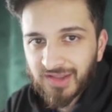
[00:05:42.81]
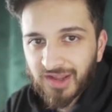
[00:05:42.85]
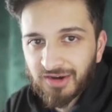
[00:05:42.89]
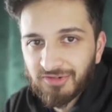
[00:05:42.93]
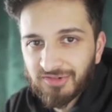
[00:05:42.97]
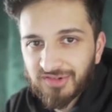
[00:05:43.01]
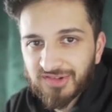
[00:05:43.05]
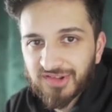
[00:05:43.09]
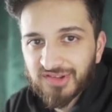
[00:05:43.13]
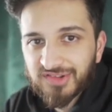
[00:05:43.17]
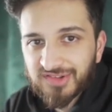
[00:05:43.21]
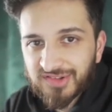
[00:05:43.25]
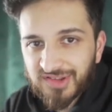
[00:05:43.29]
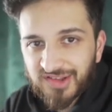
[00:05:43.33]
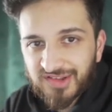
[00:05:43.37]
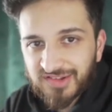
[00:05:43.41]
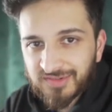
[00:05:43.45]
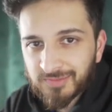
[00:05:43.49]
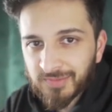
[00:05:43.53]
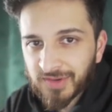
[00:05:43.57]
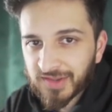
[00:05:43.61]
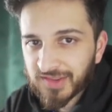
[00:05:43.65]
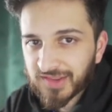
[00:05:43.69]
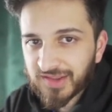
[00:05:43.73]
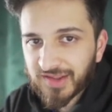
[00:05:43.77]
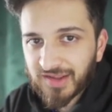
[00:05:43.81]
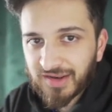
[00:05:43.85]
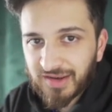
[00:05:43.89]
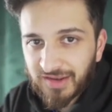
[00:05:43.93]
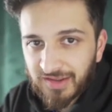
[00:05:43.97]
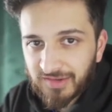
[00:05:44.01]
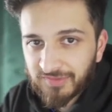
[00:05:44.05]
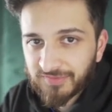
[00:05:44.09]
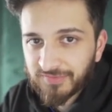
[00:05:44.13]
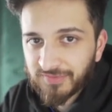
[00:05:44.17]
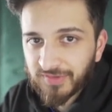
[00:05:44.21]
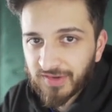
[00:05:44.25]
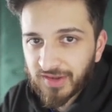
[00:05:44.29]
There is a 6-month
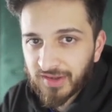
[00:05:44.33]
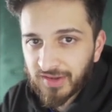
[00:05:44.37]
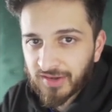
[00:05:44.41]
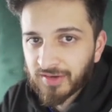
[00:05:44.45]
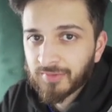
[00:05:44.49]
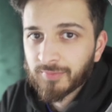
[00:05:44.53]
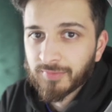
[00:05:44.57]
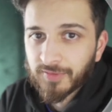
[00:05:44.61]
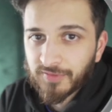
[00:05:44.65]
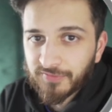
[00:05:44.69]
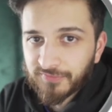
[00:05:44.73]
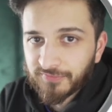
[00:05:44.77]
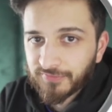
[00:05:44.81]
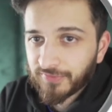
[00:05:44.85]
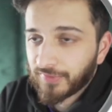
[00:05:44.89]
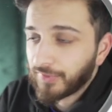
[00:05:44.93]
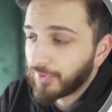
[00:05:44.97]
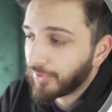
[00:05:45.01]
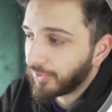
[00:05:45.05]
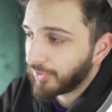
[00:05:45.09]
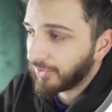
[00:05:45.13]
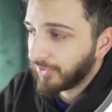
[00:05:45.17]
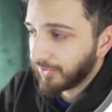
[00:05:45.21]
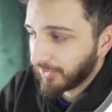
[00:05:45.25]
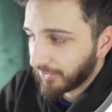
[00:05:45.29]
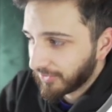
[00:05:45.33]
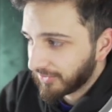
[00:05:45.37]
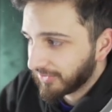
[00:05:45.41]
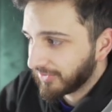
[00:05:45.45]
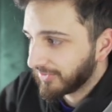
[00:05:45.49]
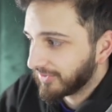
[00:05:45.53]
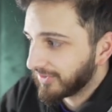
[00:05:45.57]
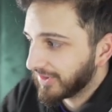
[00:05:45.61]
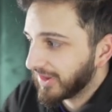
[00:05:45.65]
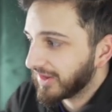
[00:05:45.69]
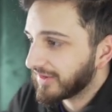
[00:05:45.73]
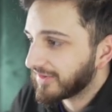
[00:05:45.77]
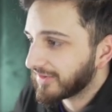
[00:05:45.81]
cliff before
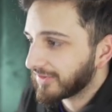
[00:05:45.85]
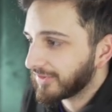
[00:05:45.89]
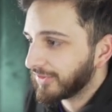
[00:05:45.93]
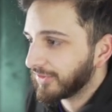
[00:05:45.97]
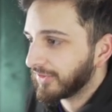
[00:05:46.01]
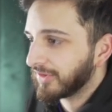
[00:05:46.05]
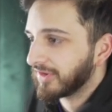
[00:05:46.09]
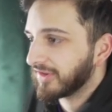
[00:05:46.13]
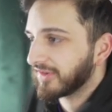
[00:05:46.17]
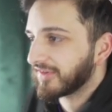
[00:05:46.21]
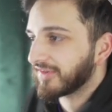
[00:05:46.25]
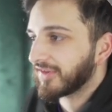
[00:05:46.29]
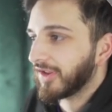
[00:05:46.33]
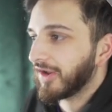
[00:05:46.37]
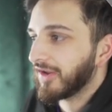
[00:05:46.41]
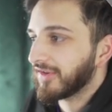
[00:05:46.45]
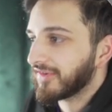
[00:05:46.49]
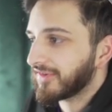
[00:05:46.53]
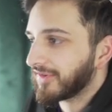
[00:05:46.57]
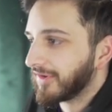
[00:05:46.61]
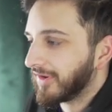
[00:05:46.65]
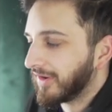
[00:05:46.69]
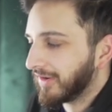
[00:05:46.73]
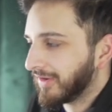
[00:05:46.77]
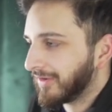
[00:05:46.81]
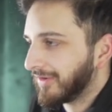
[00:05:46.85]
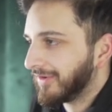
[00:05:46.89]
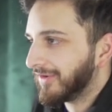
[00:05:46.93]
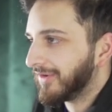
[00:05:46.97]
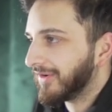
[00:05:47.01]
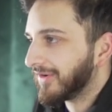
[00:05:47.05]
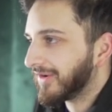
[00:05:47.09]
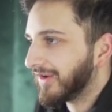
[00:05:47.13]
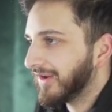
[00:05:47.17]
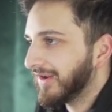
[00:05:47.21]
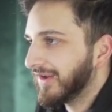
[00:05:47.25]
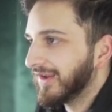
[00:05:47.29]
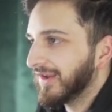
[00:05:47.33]
this Luna starts to
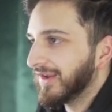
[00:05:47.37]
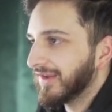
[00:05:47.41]
unlock.